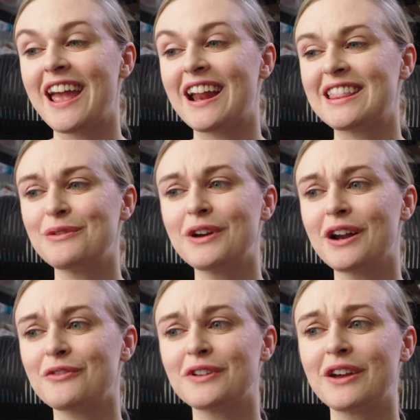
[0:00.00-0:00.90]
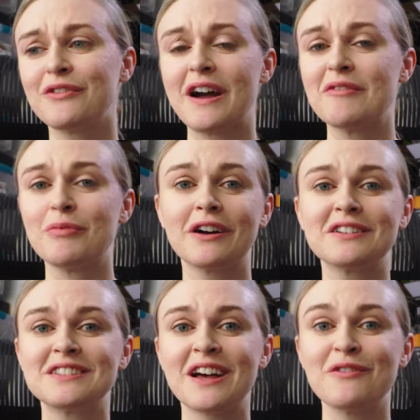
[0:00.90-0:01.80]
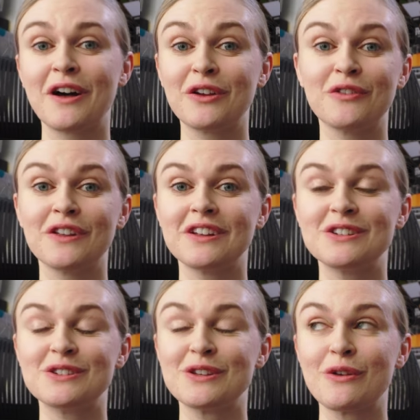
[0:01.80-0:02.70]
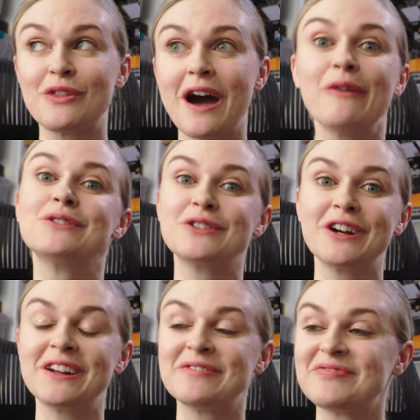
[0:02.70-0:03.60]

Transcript: and I think we got it for like five bucks at Value Village. So that was great.